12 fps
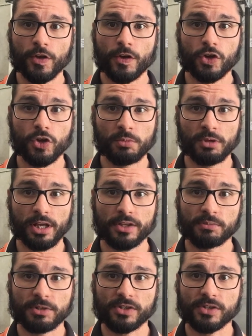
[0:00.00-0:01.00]
Accumulate
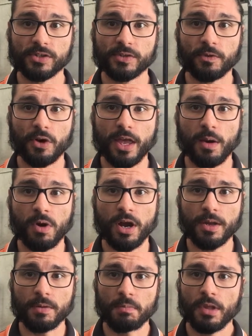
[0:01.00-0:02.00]
some distance via that way.